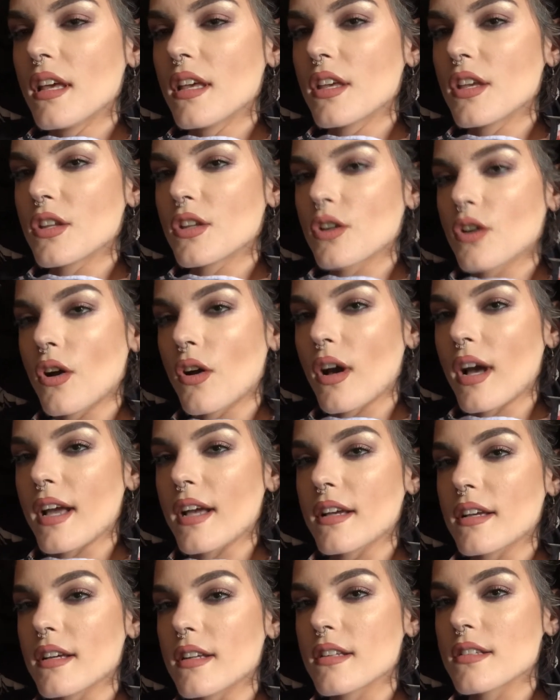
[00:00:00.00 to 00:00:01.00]
you know,
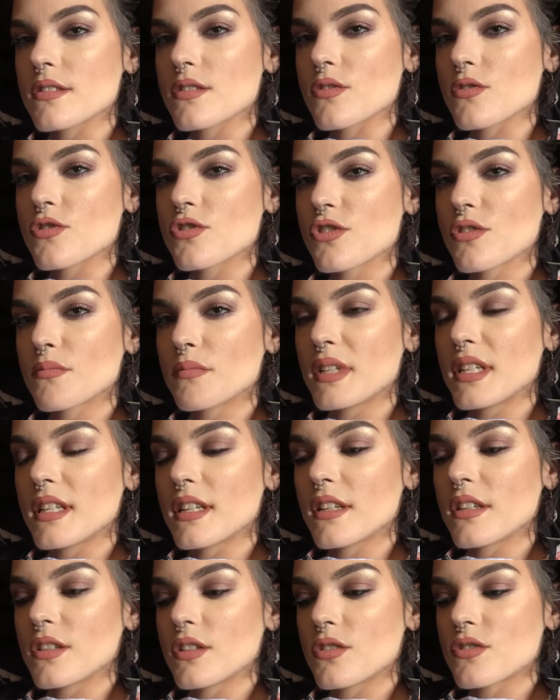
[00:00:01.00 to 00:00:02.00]
I social
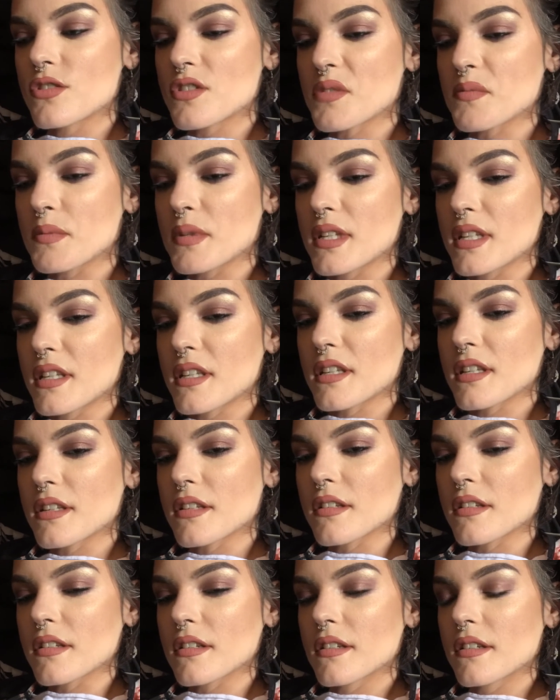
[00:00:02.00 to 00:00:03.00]
media used to
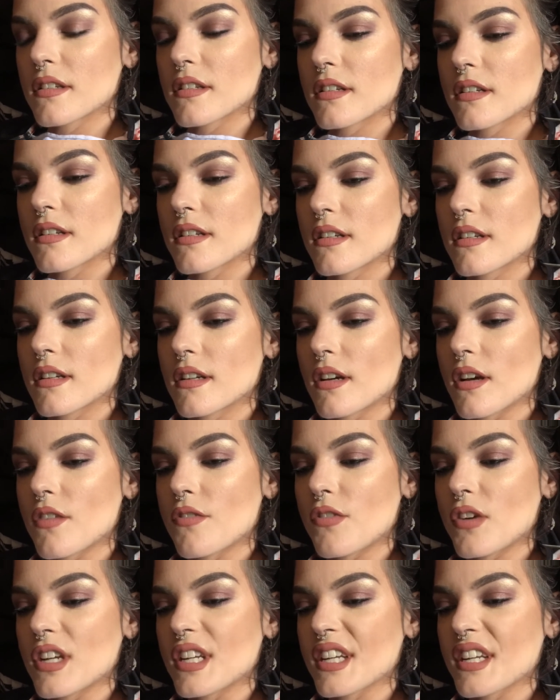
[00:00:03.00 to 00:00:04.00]
be a
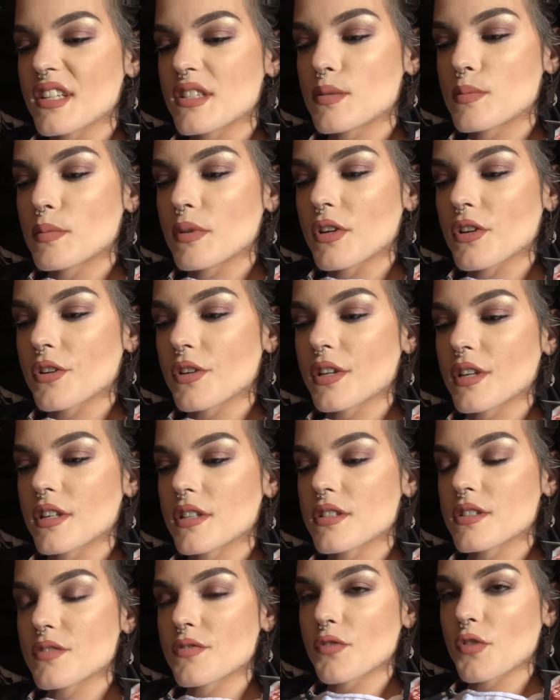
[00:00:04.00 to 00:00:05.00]
fun
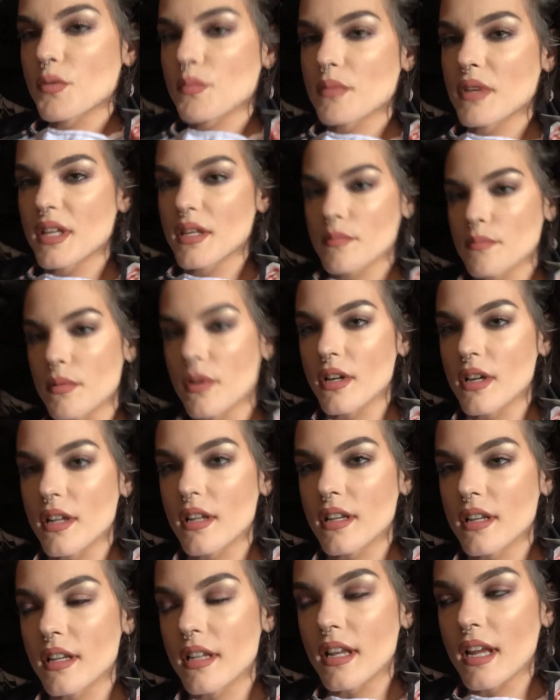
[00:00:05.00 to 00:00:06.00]
experience for me, but
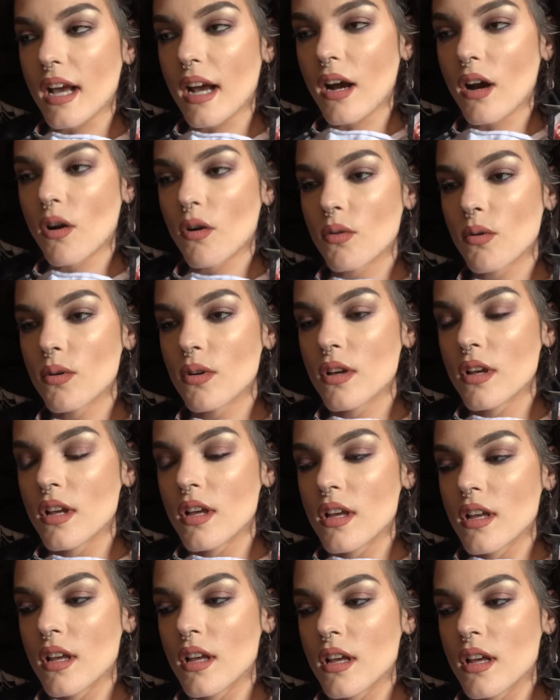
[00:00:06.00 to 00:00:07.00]
now,
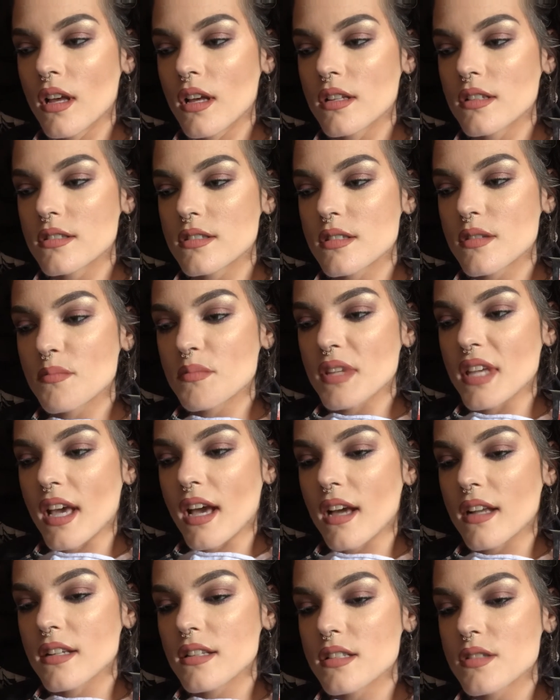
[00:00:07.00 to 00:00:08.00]
to be
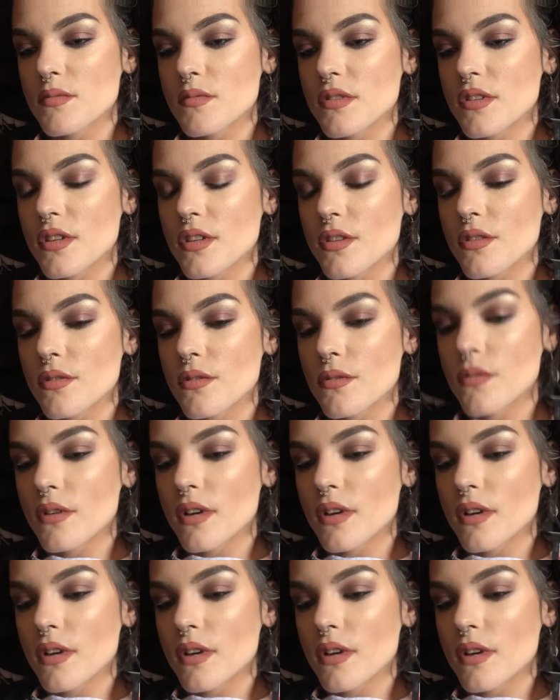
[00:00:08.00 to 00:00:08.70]
honest with you,